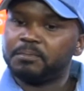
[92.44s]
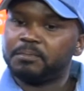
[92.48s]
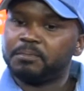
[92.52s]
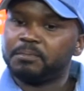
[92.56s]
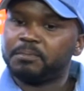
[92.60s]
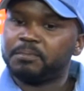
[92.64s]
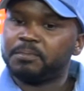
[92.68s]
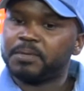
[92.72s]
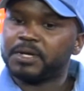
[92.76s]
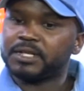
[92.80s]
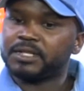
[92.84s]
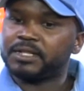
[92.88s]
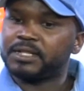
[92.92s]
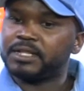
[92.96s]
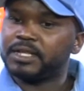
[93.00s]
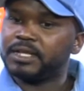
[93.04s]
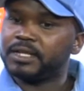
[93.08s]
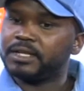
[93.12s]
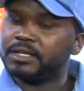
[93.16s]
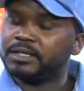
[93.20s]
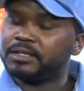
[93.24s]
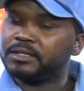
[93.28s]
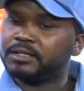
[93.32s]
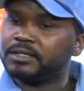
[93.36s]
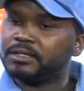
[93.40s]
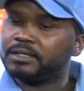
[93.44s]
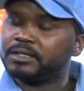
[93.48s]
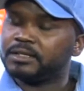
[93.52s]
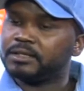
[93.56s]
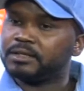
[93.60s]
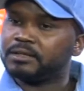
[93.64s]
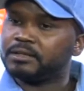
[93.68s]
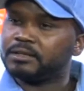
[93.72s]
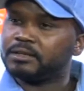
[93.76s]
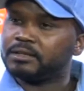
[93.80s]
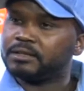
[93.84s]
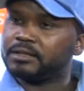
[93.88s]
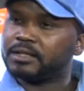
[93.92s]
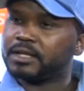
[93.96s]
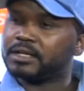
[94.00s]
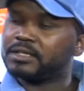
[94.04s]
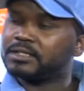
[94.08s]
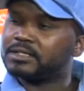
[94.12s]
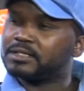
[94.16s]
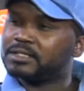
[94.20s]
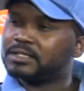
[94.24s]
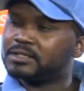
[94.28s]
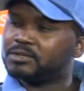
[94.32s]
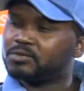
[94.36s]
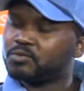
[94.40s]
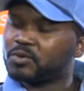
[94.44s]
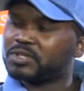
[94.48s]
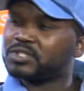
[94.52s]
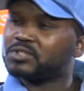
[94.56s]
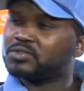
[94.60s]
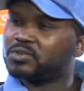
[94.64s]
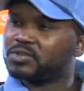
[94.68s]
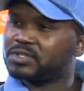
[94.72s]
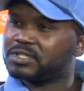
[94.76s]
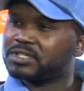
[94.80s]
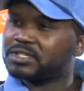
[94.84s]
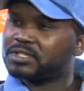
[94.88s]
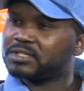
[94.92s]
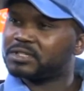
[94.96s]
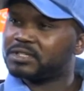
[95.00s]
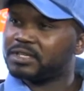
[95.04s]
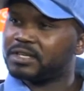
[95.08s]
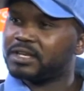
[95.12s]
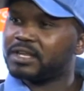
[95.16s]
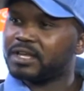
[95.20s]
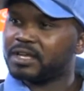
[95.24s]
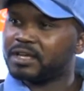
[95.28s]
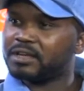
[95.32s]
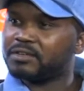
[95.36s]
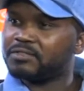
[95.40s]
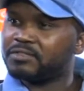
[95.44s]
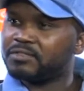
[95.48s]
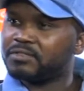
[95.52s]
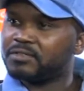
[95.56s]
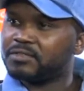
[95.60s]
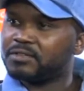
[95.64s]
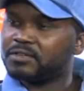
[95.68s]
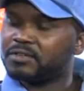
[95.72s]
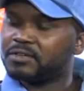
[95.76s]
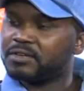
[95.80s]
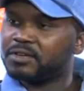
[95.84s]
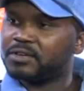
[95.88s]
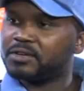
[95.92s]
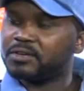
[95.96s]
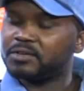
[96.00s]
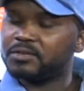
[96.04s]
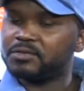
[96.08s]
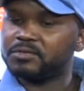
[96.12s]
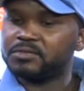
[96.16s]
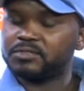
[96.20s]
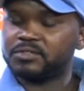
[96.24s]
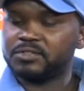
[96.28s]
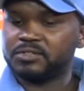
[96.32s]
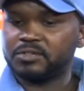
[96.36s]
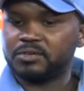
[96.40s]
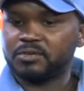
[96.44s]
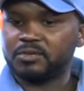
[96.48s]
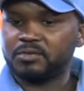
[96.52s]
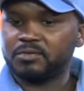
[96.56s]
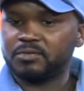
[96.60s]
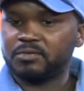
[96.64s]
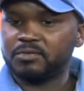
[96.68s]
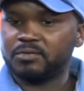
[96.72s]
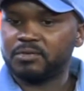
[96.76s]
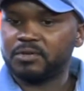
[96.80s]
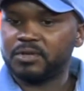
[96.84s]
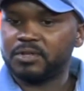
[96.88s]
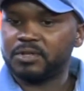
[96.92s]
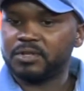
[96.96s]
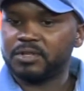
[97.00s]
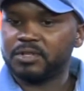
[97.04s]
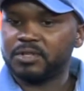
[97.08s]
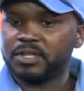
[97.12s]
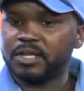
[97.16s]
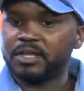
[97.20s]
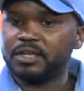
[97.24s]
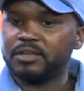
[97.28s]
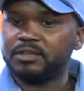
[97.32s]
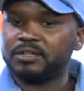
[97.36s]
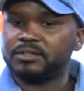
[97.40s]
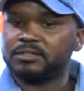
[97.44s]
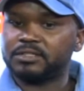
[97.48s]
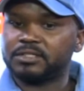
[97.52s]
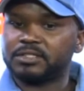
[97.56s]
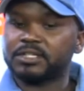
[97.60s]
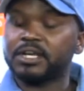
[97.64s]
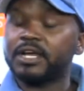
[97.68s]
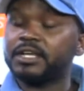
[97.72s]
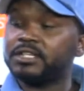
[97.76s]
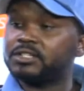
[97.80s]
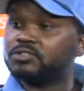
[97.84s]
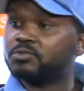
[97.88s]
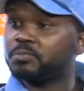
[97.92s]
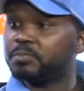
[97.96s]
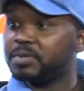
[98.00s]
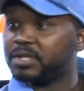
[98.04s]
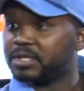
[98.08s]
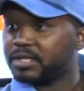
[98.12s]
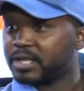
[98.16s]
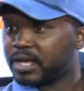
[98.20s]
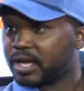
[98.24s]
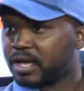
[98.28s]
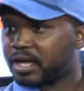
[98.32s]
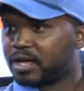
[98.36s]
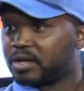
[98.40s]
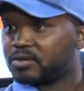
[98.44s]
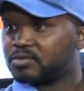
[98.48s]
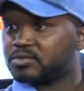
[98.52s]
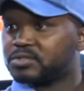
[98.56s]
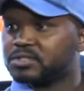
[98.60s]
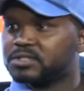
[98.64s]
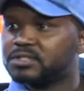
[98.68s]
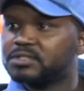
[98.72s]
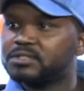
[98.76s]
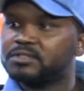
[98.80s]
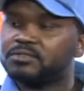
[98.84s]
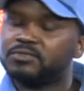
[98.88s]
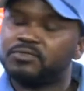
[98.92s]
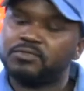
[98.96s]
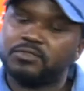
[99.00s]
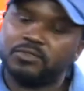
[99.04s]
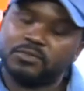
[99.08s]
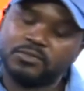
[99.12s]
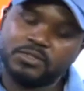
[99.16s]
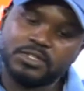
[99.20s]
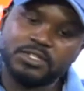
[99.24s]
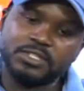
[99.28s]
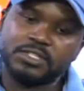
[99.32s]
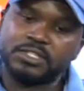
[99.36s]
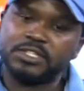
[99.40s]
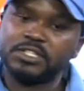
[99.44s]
But then that it was not enough, you know, so they tried to build a house for these kids.